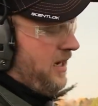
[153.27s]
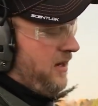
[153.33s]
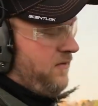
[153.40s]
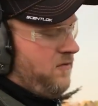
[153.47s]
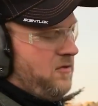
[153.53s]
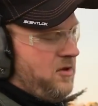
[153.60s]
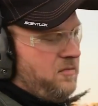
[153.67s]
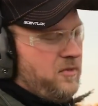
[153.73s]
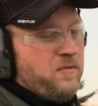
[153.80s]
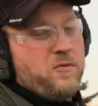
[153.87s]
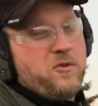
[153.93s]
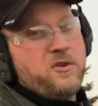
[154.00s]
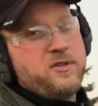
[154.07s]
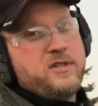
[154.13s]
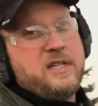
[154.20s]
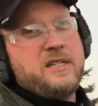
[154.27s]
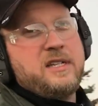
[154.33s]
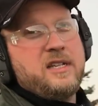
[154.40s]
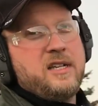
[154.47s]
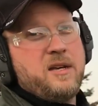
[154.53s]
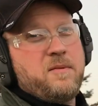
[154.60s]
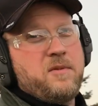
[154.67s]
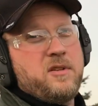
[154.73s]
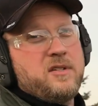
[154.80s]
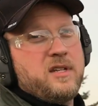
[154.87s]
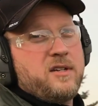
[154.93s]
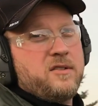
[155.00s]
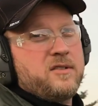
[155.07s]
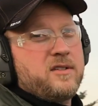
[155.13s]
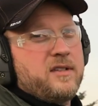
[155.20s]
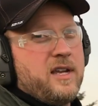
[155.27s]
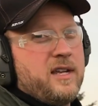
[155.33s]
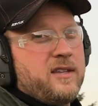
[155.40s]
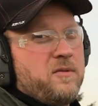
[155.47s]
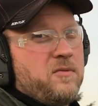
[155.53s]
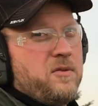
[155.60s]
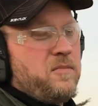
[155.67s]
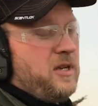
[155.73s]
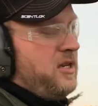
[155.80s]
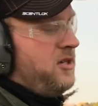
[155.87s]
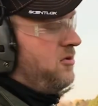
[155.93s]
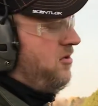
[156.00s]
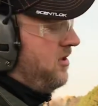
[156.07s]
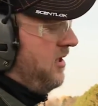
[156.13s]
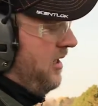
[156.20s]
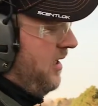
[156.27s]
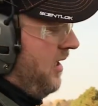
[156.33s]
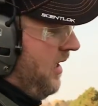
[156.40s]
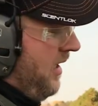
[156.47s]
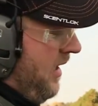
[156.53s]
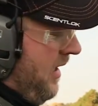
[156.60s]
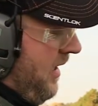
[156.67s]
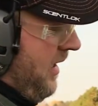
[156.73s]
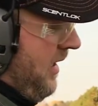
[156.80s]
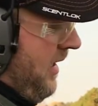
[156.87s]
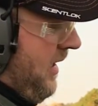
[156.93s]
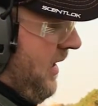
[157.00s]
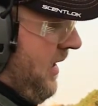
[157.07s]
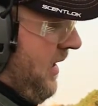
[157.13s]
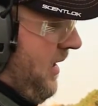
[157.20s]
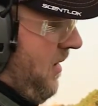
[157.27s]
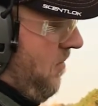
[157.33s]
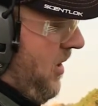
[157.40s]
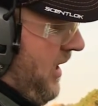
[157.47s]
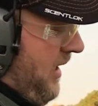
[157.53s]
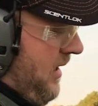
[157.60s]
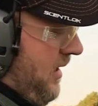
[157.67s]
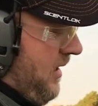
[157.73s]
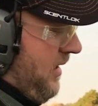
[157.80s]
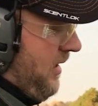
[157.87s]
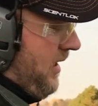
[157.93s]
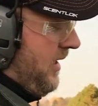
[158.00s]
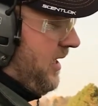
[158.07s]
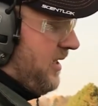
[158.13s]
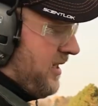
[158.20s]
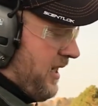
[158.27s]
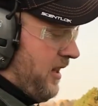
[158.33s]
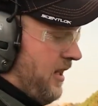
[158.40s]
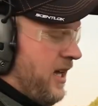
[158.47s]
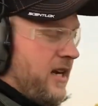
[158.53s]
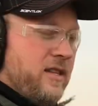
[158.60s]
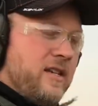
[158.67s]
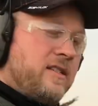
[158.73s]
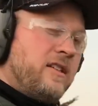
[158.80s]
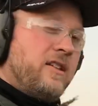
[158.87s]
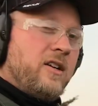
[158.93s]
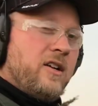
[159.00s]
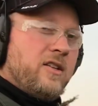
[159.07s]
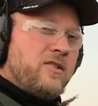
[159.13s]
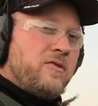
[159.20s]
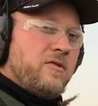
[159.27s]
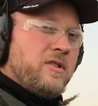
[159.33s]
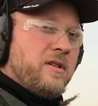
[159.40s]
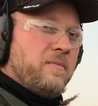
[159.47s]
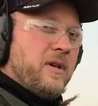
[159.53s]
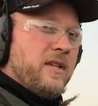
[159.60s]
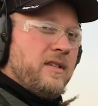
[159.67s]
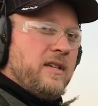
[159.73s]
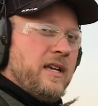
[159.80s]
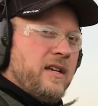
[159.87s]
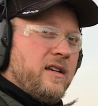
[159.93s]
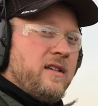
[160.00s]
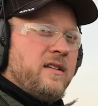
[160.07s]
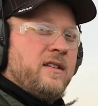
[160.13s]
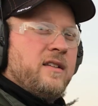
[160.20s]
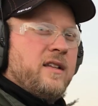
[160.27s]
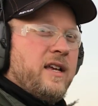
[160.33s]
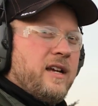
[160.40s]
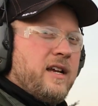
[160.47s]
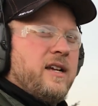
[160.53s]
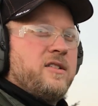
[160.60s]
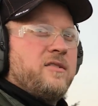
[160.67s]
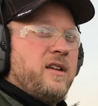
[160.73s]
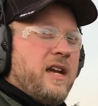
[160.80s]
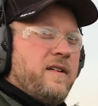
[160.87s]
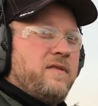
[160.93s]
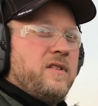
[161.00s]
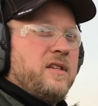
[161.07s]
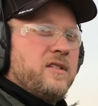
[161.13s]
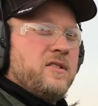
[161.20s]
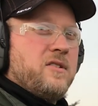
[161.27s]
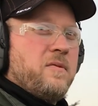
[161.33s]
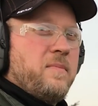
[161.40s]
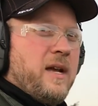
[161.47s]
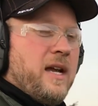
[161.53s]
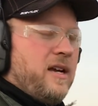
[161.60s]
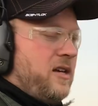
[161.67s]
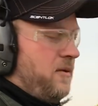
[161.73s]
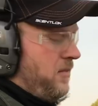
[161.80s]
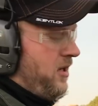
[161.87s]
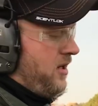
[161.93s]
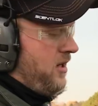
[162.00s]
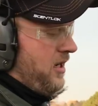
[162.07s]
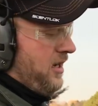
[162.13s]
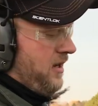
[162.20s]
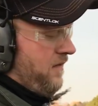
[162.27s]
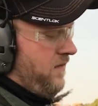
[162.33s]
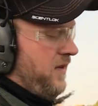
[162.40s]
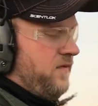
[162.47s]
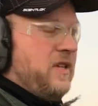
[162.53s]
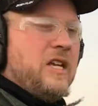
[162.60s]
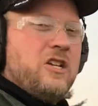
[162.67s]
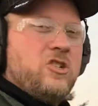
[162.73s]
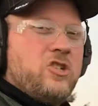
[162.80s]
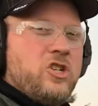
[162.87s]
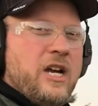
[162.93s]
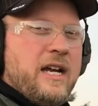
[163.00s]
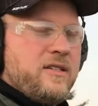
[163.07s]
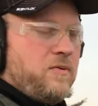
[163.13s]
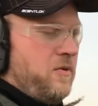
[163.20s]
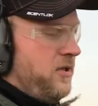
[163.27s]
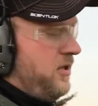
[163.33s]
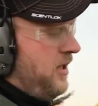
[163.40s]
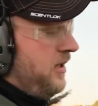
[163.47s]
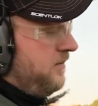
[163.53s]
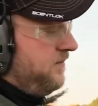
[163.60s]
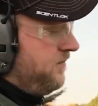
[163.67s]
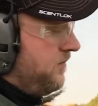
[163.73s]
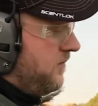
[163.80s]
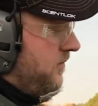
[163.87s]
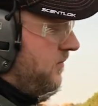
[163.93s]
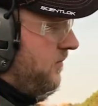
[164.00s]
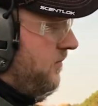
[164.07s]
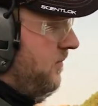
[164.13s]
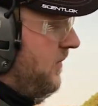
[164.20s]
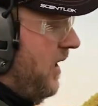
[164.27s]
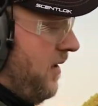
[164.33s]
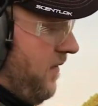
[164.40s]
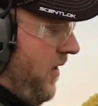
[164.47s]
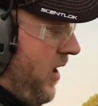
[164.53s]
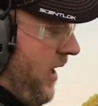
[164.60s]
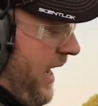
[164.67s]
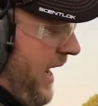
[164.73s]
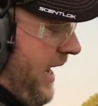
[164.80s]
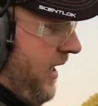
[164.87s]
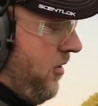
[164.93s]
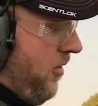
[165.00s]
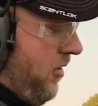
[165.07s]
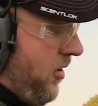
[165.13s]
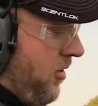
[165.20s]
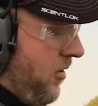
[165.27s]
platform, the more CCW single stack, that would be interesting. But I did see a lot of these in the gun stores in Montana. A lot of guys will have these as their backup gun. You get 15 shots with it. Very accurate